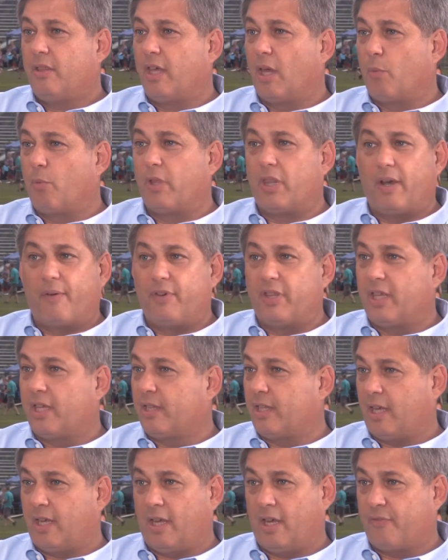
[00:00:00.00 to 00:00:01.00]
that with
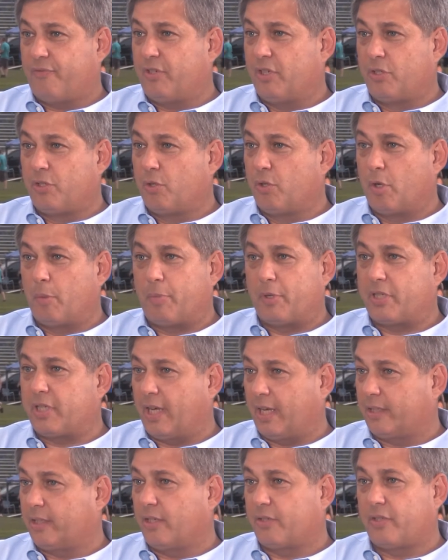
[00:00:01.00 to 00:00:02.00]
everything they have to do to
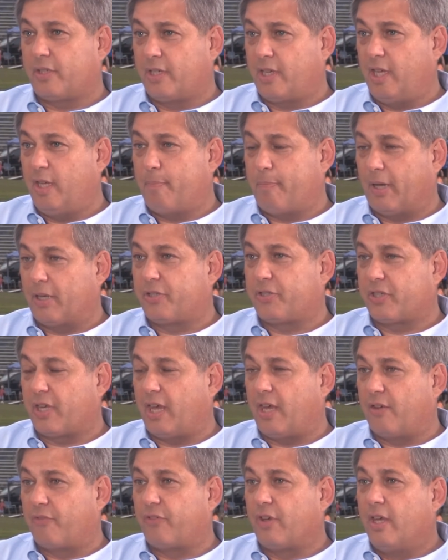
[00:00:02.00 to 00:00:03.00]
protect us and keep us
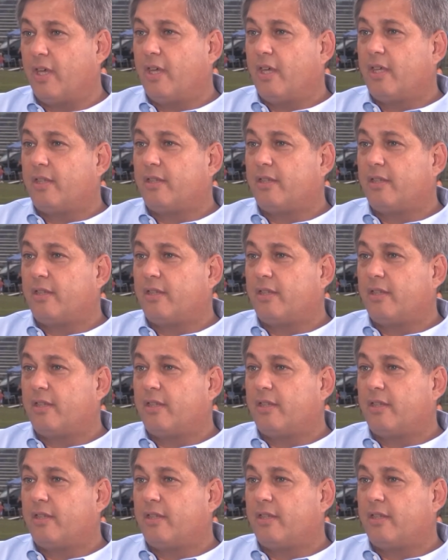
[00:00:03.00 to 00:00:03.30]
safe,